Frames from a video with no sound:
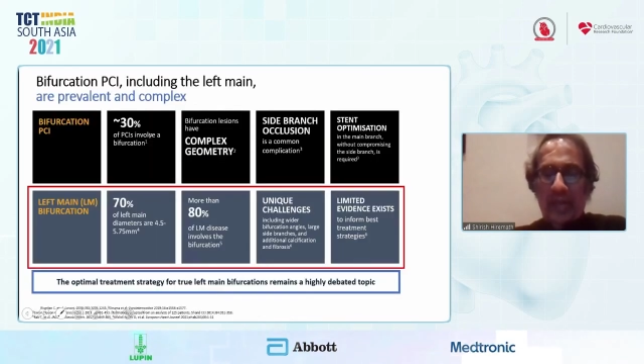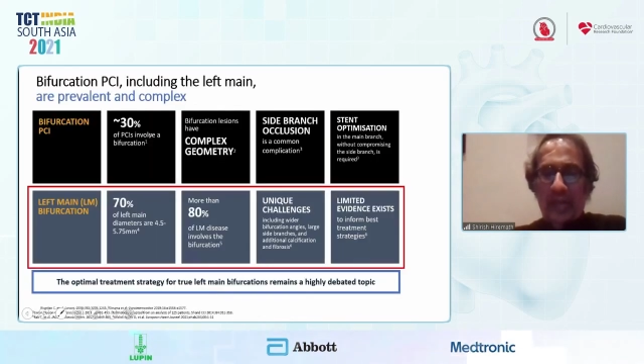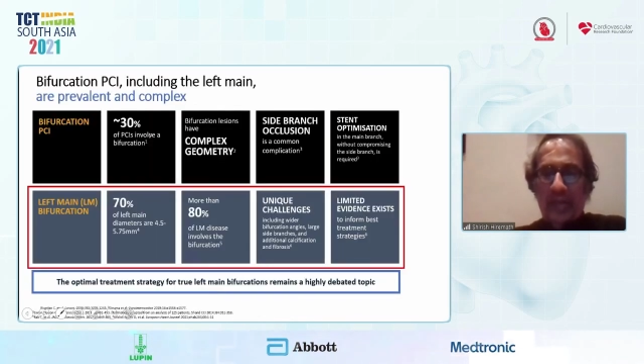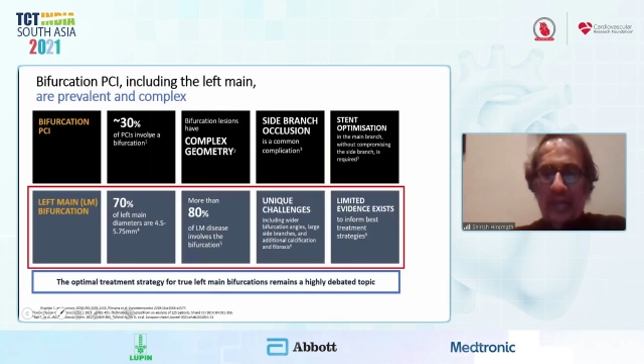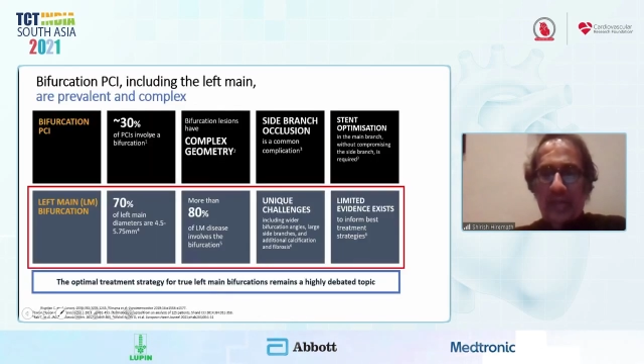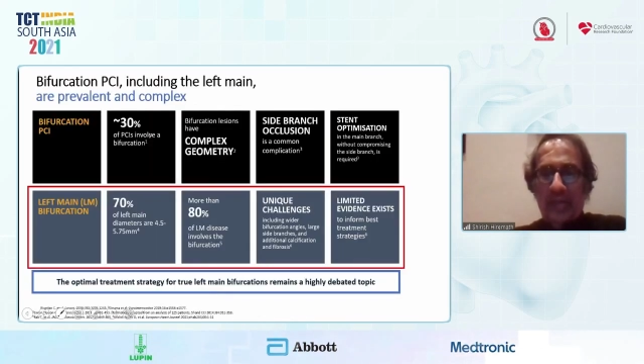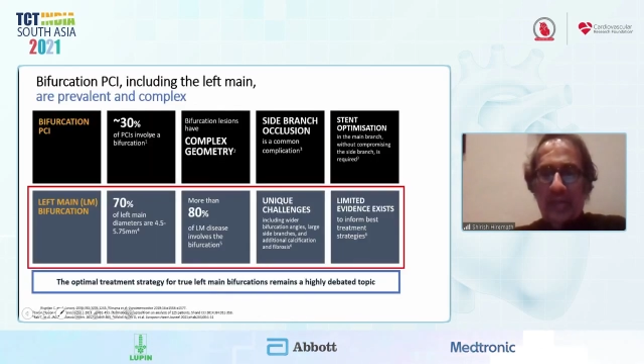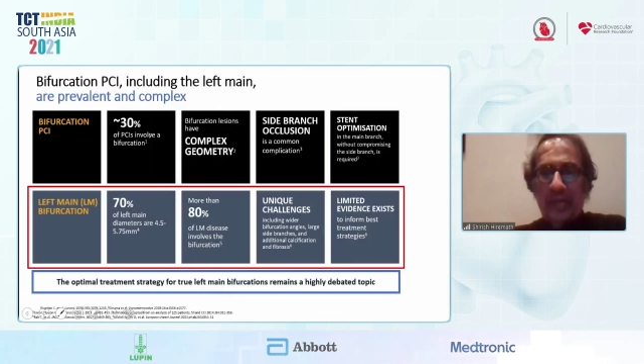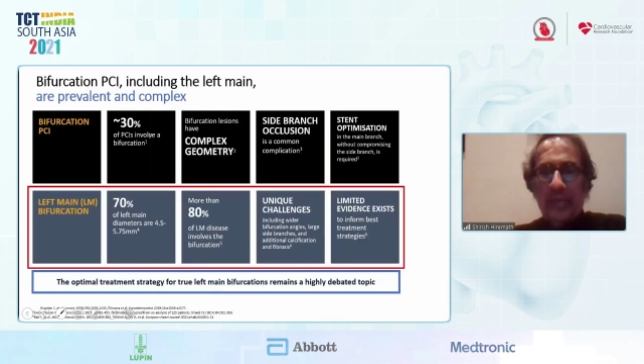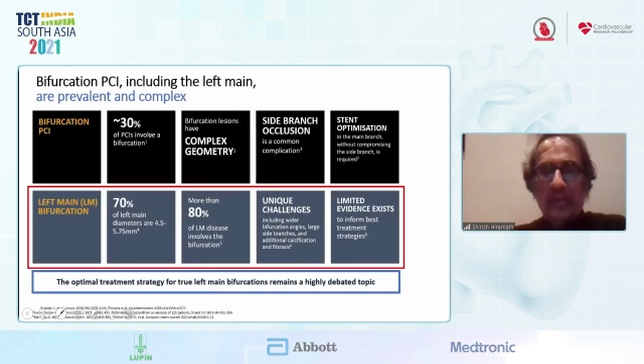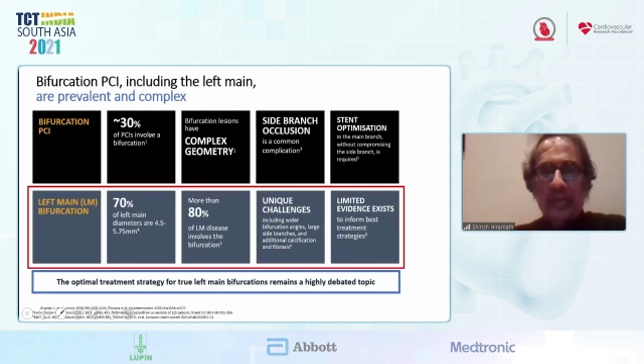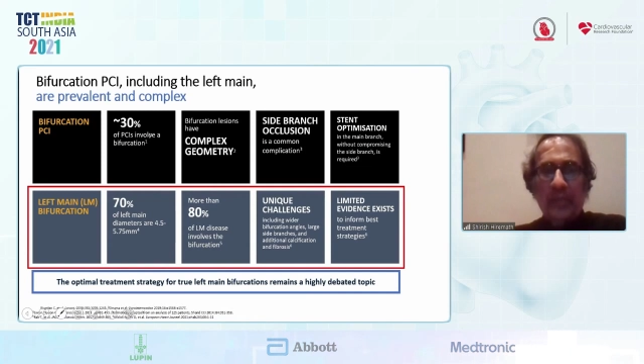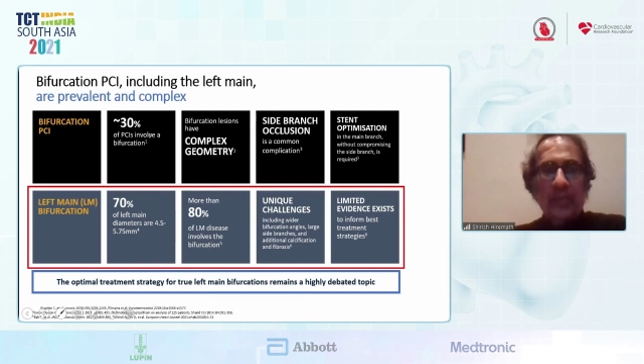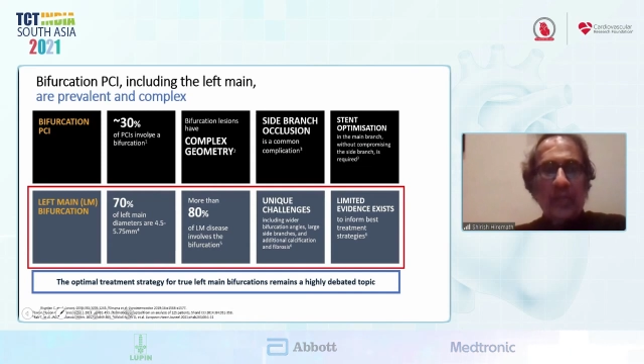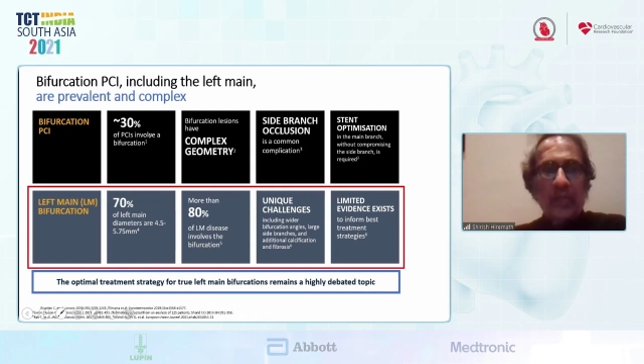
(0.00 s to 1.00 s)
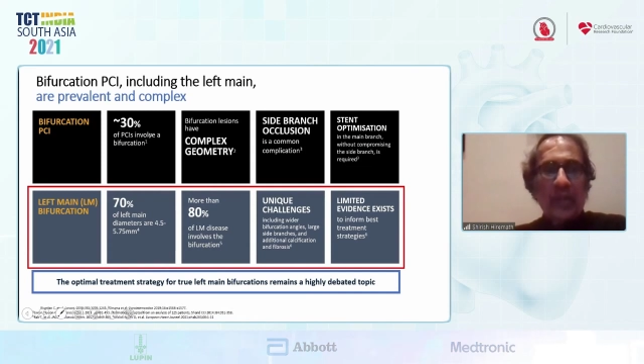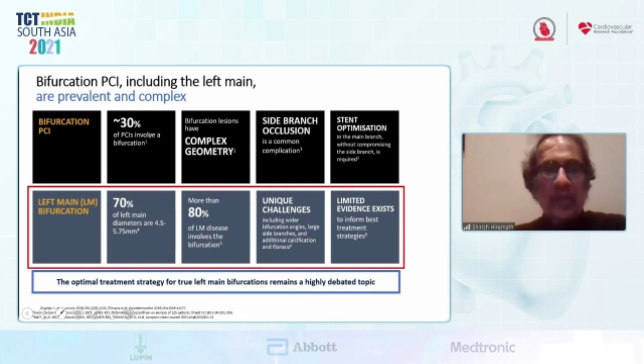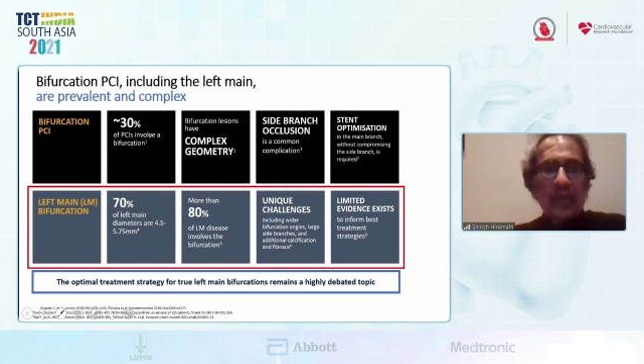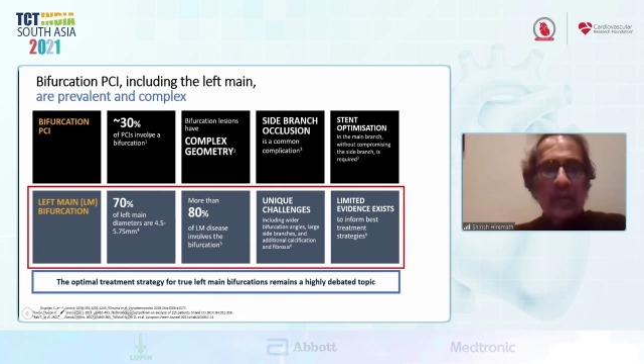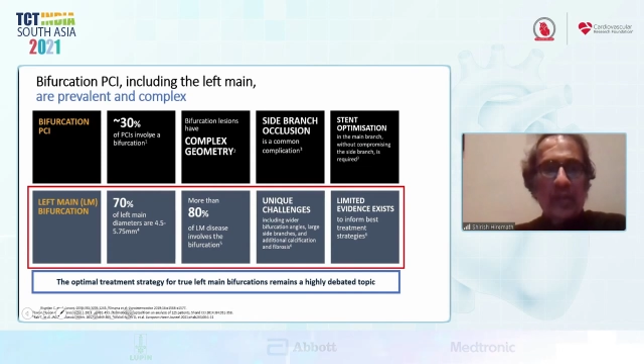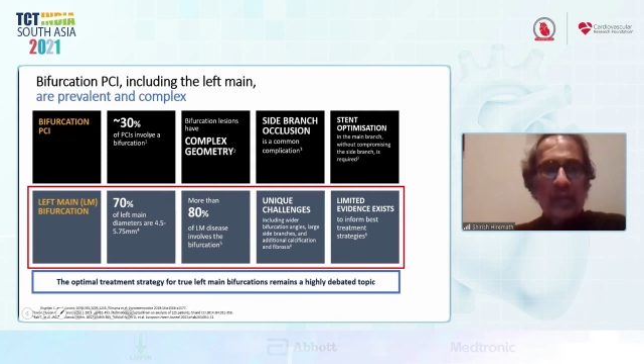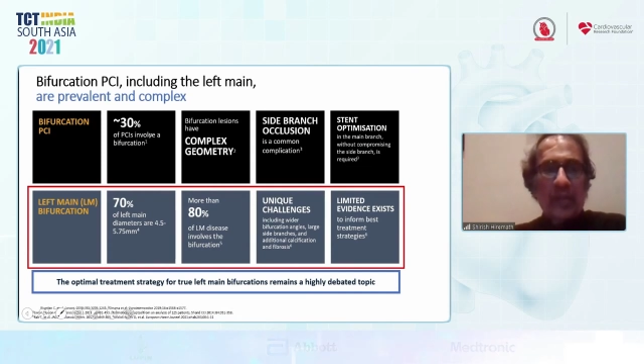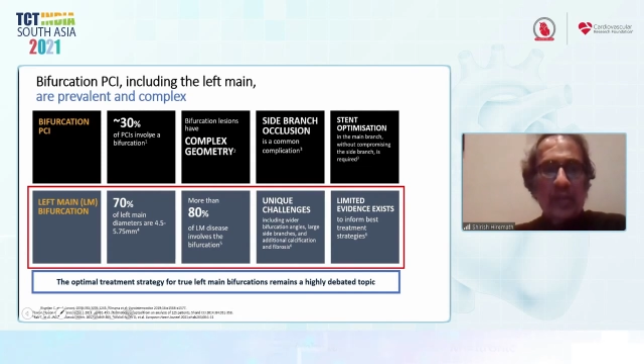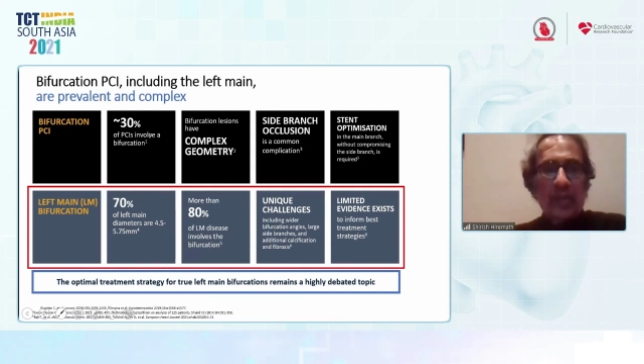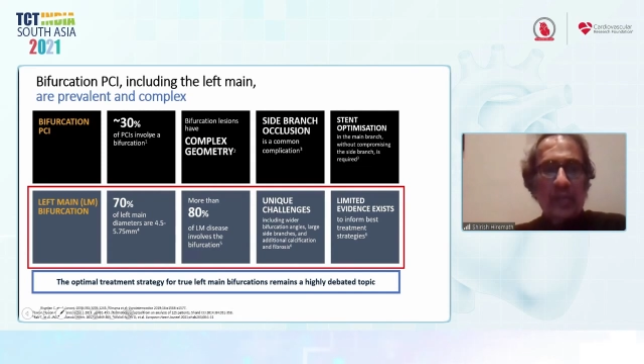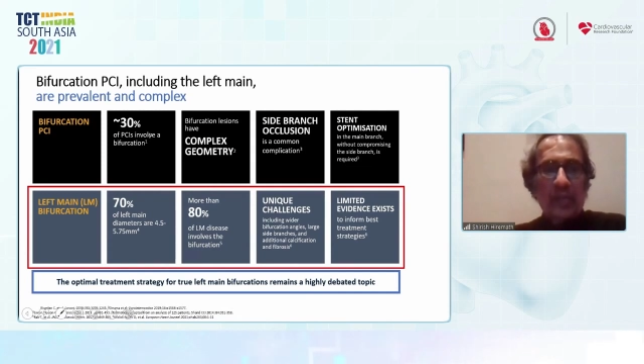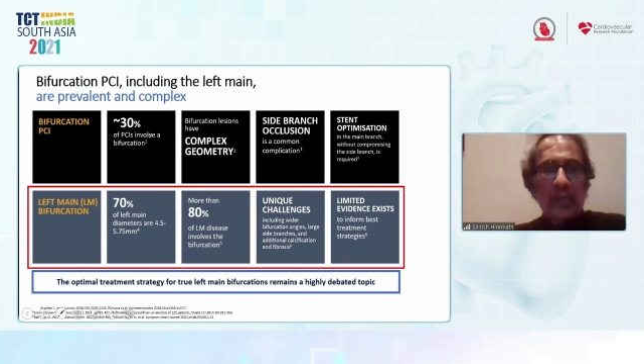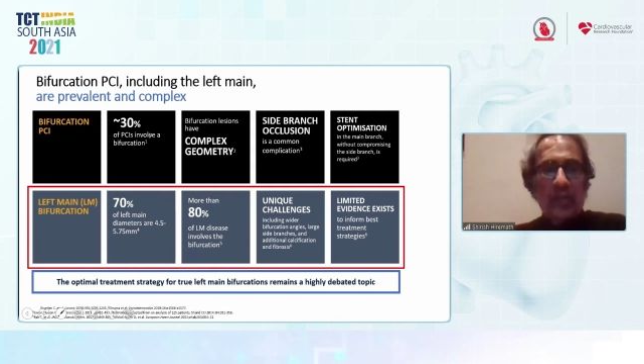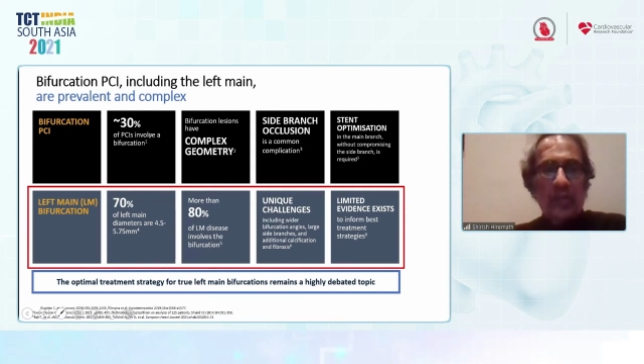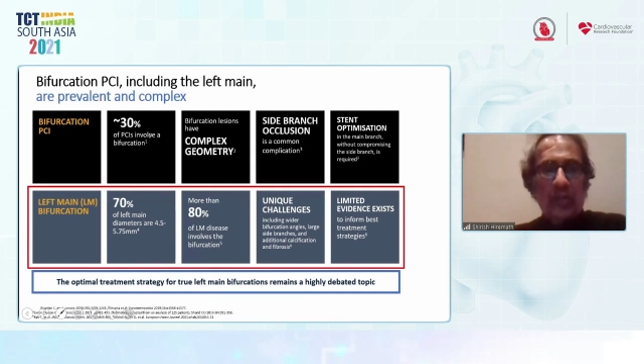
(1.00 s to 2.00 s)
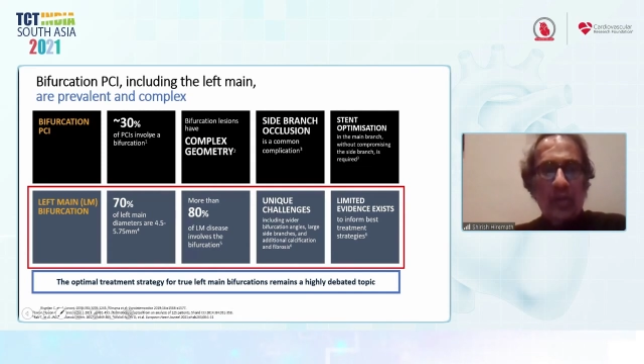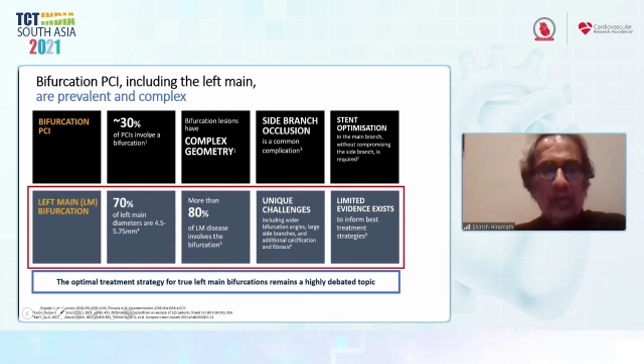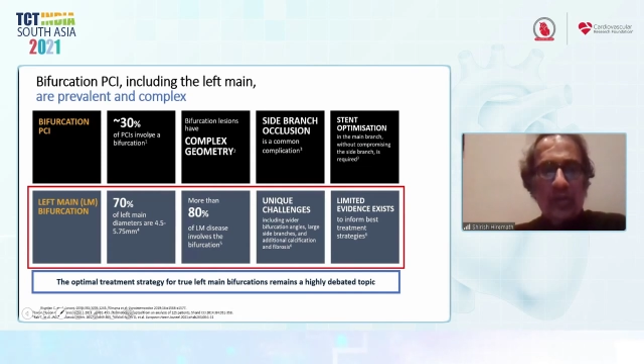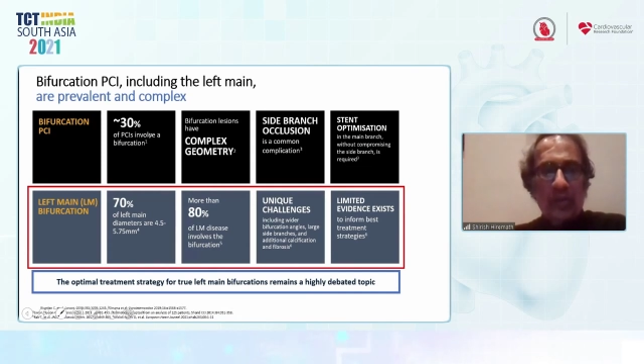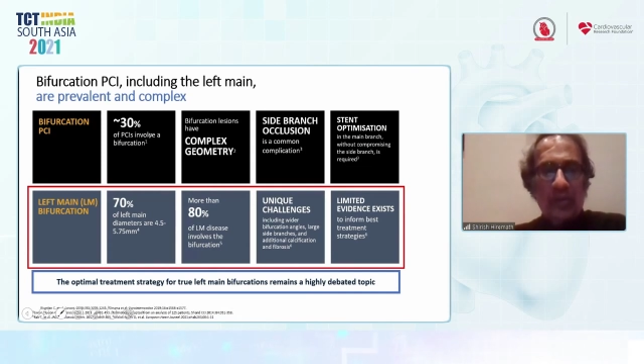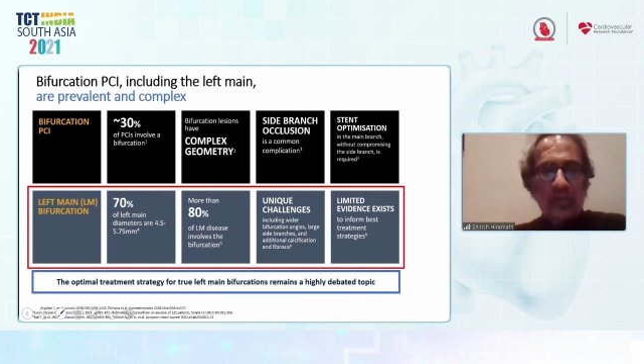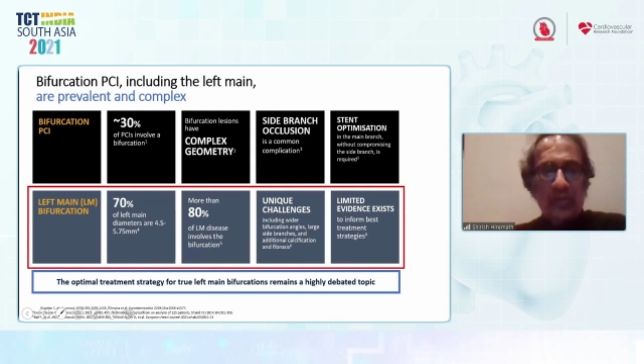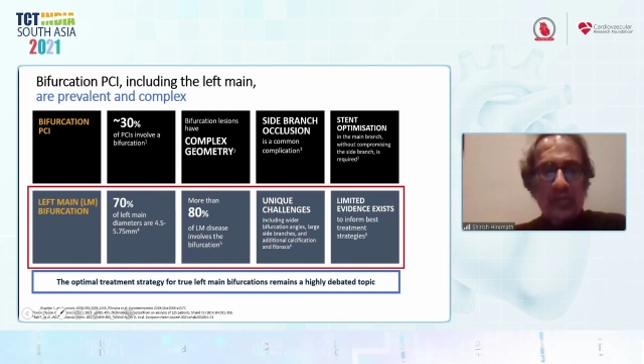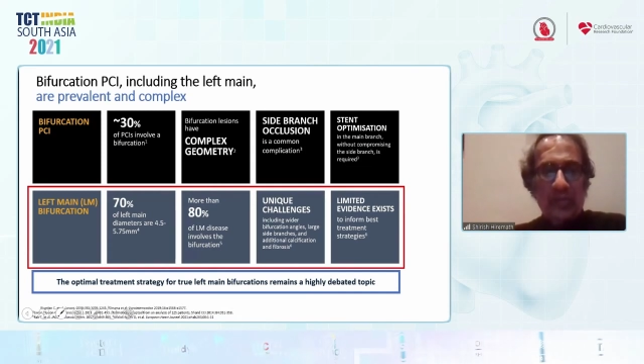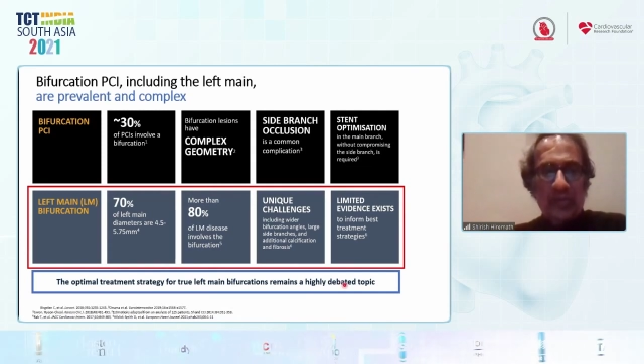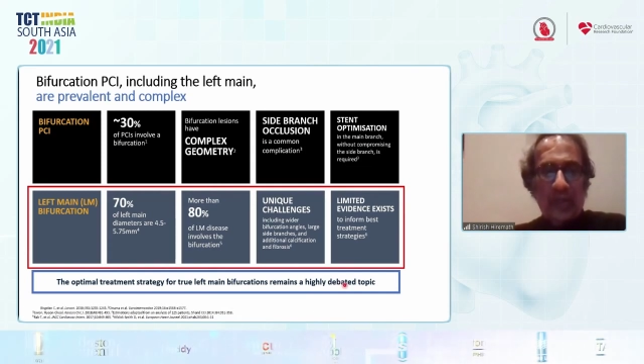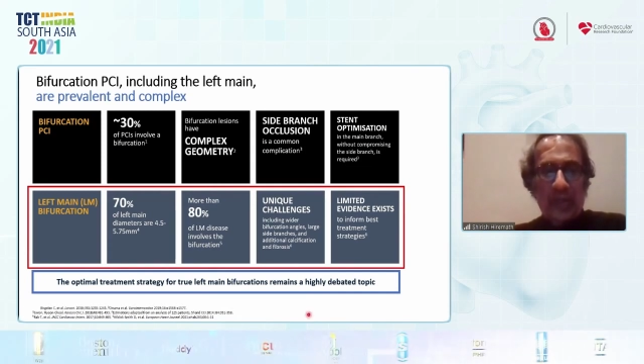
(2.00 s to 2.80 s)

and we talk of